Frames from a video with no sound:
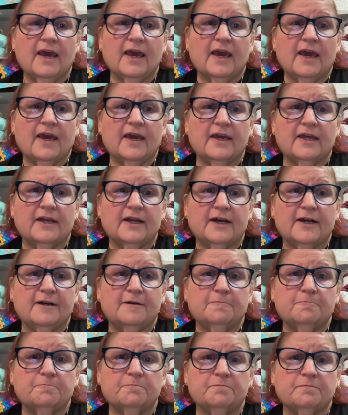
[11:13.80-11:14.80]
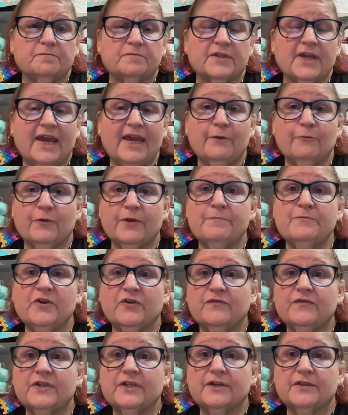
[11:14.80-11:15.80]
And he
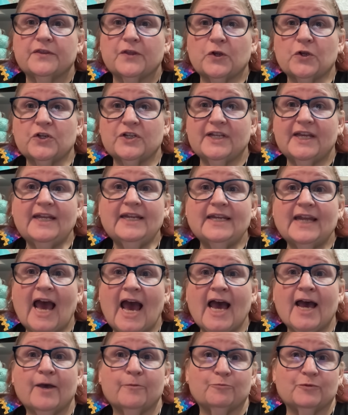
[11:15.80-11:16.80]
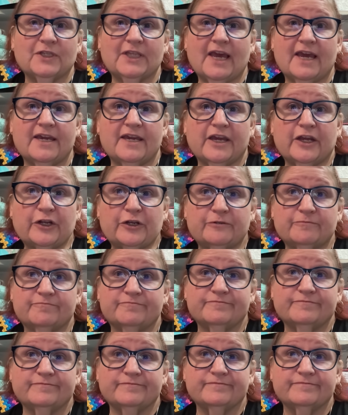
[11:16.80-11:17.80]
removed 13 times that year,
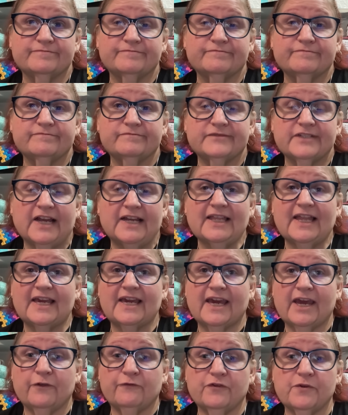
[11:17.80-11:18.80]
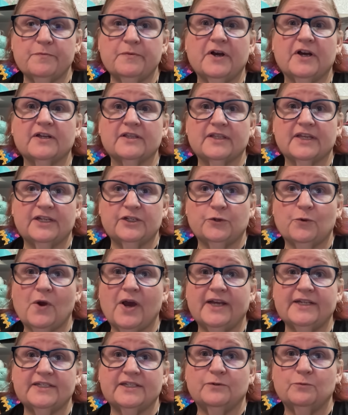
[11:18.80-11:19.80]
like every month, and
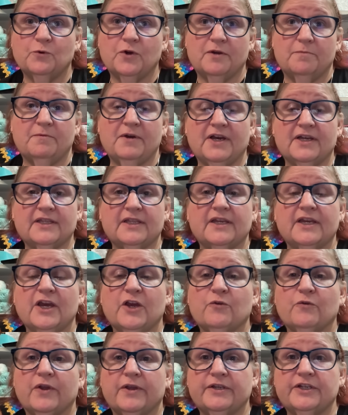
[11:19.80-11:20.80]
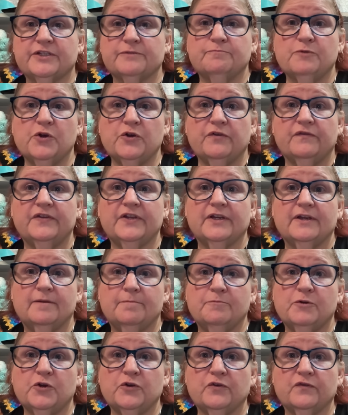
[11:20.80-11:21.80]
twice in 1 month, where he just moved
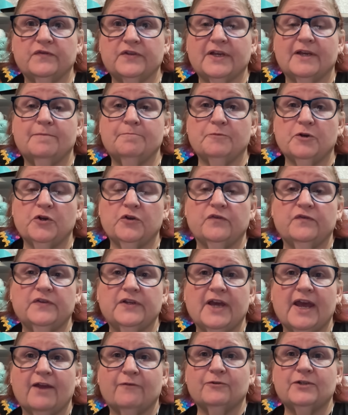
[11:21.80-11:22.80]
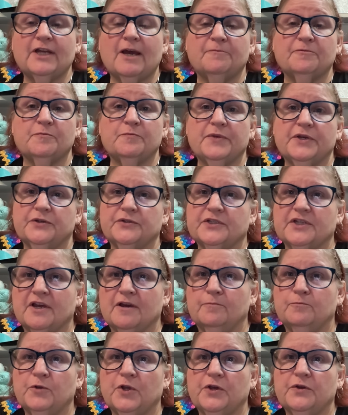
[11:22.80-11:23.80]
and moved and moved. Every time the bills
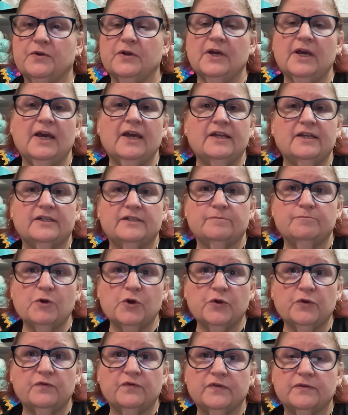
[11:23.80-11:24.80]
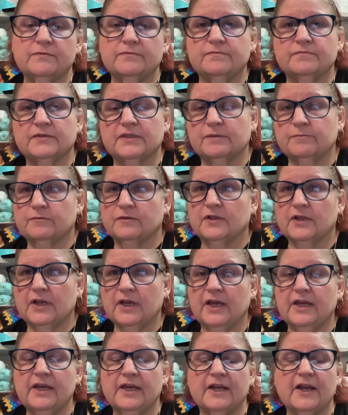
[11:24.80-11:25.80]
come due, move,
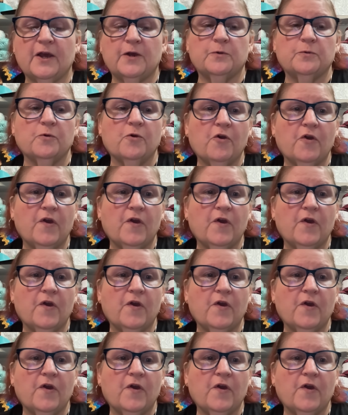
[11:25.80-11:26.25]
you know.